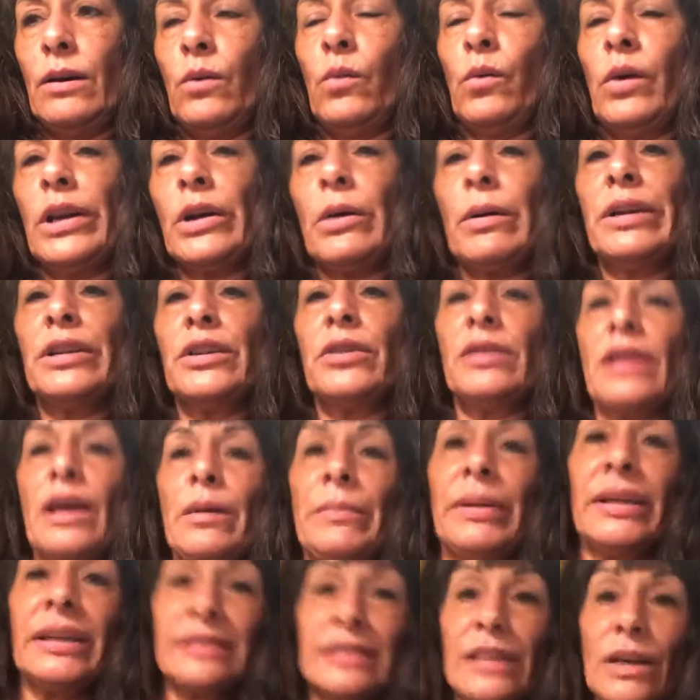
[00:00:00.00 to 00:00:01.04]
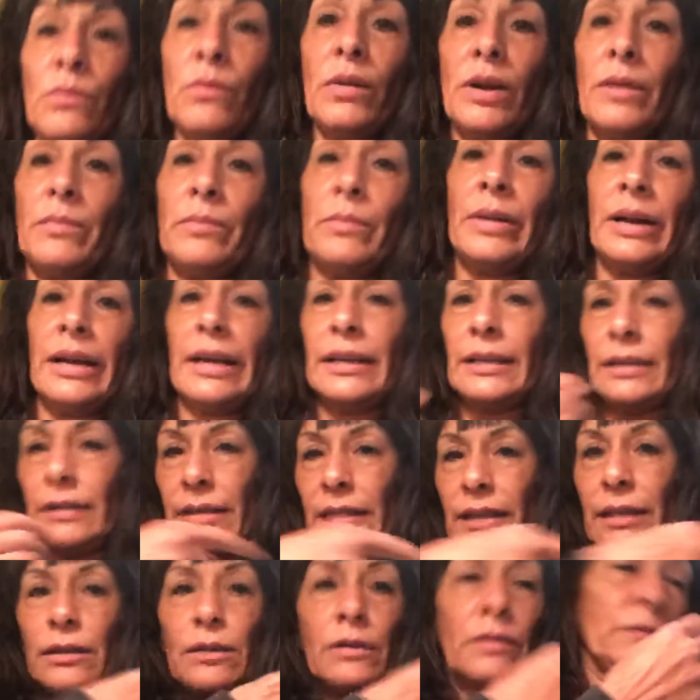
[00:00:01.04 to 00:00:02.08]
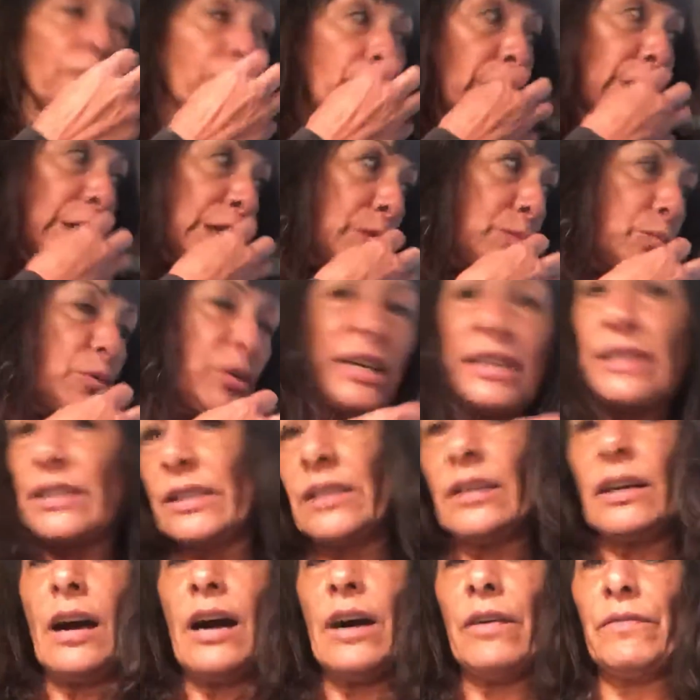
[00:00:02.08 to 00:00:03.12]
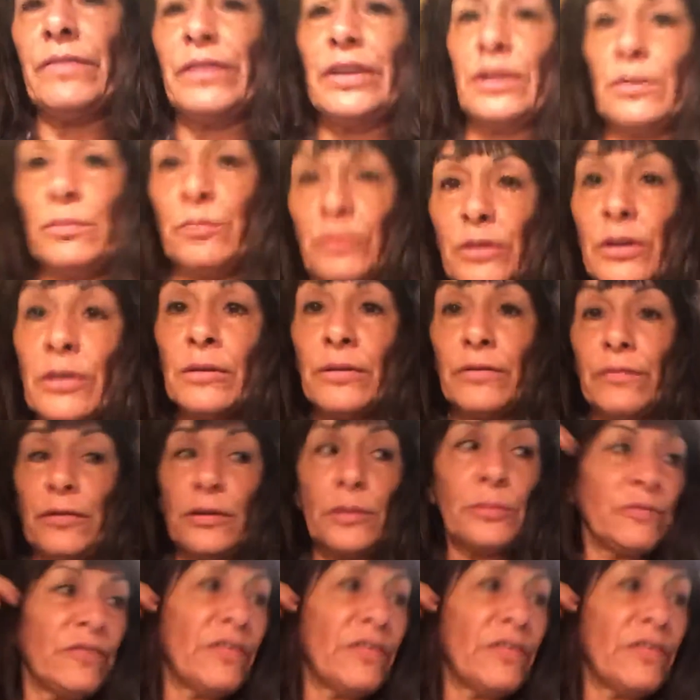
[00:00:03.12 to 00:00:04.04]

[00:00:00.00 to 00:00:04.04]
Why do I do that? Because I want my little French press coffee to brew for